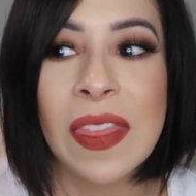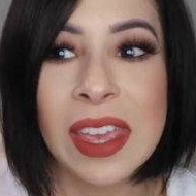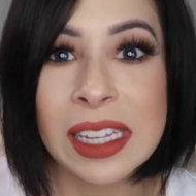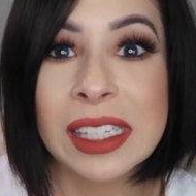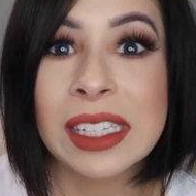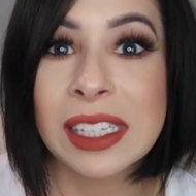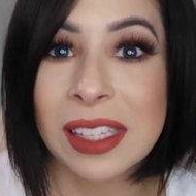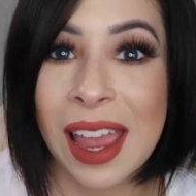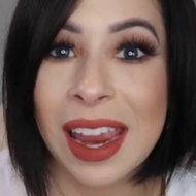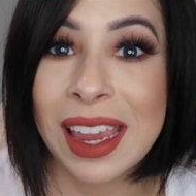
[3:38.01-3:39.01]
This
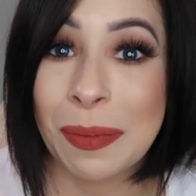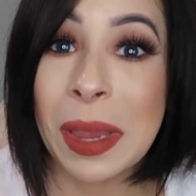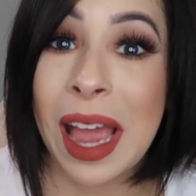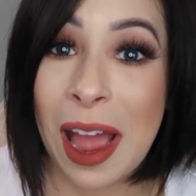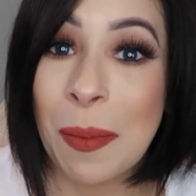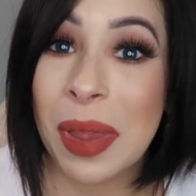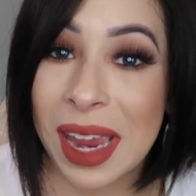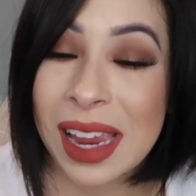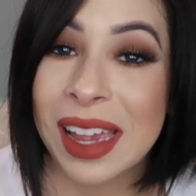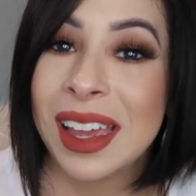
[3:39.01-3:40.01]
is like
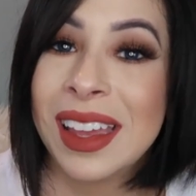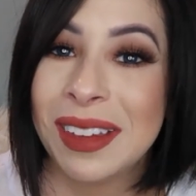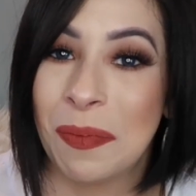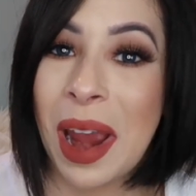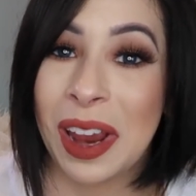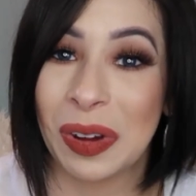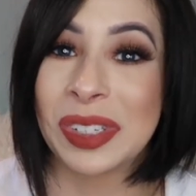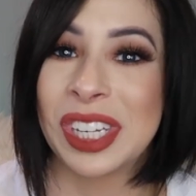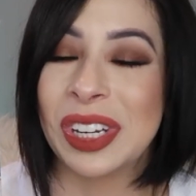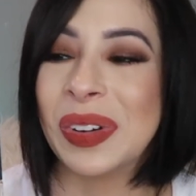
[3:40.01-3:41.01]
becoming my
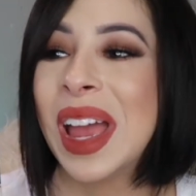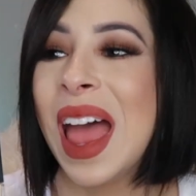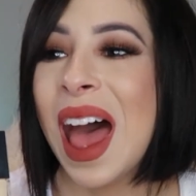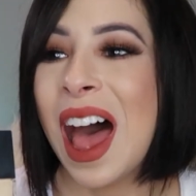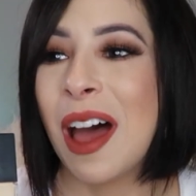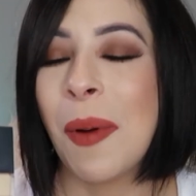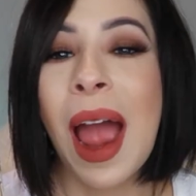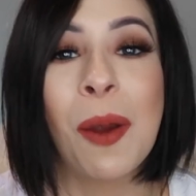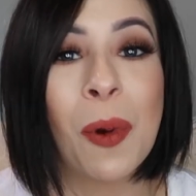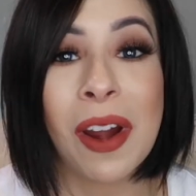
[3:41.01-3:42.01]
go-to. Um,
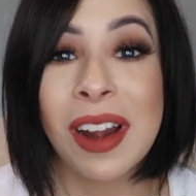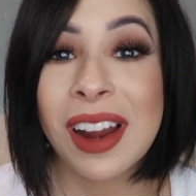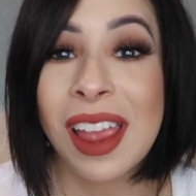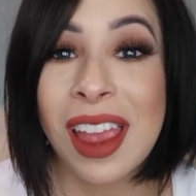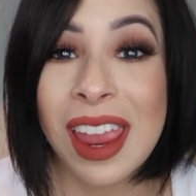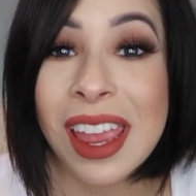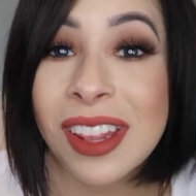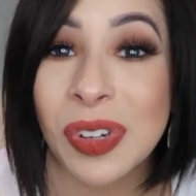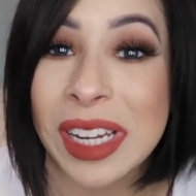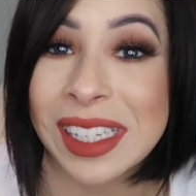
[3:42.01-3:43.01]
I wear it
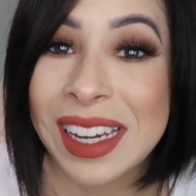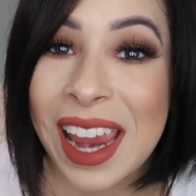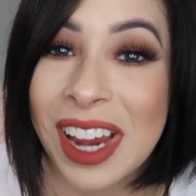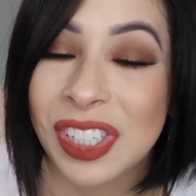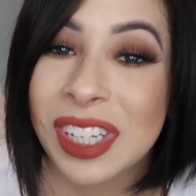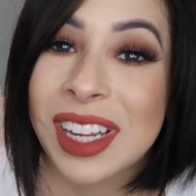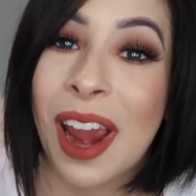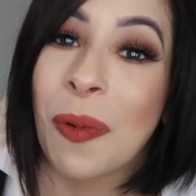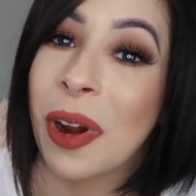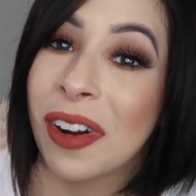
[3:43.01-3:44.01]
in dressy occasions.
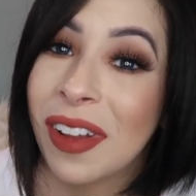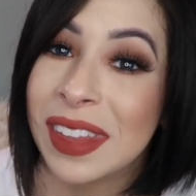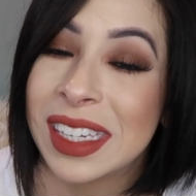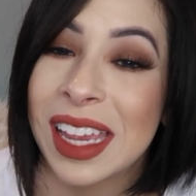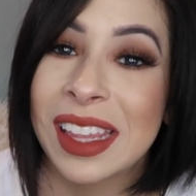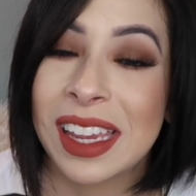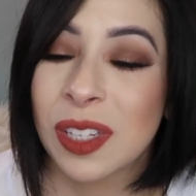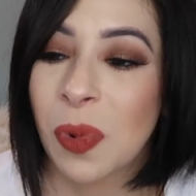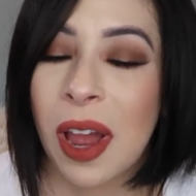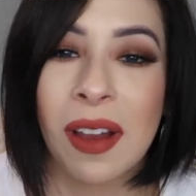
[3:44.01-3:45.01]
I wear it on the daily
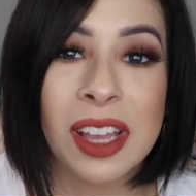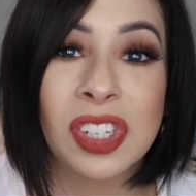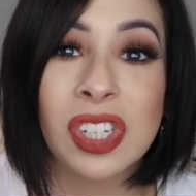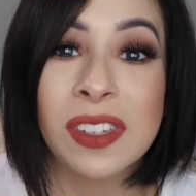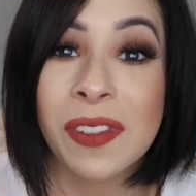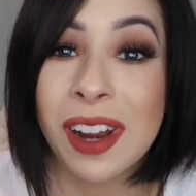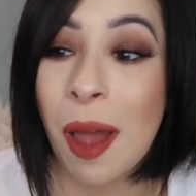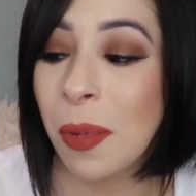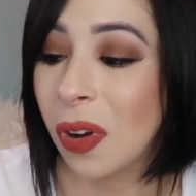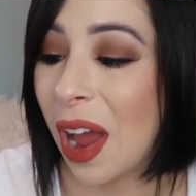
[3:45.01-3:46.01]
as well. It's just
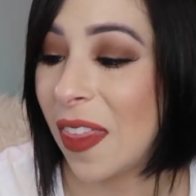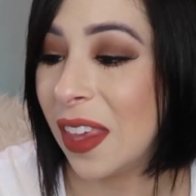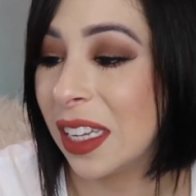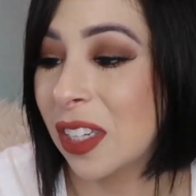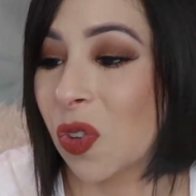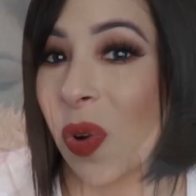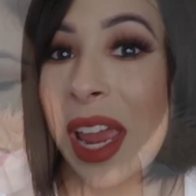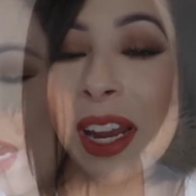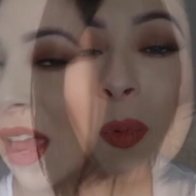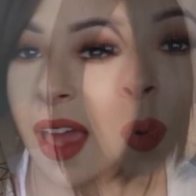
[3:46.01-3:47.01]
phenomenal. I think it's
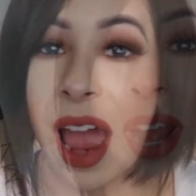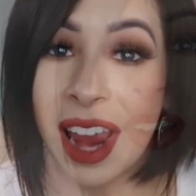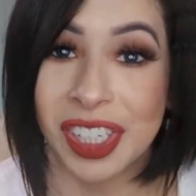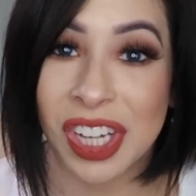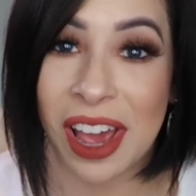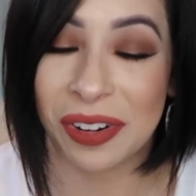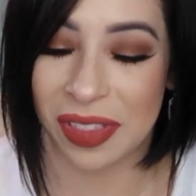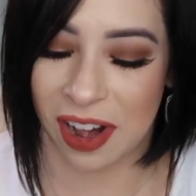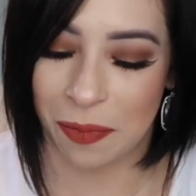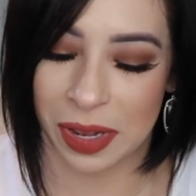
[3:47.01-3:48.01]
great.
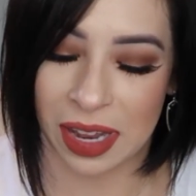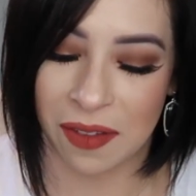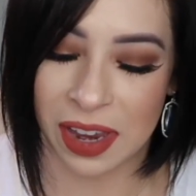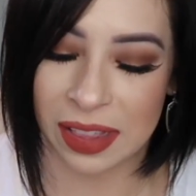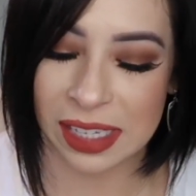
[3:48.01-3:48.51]
Eyeshadow that I've been loving.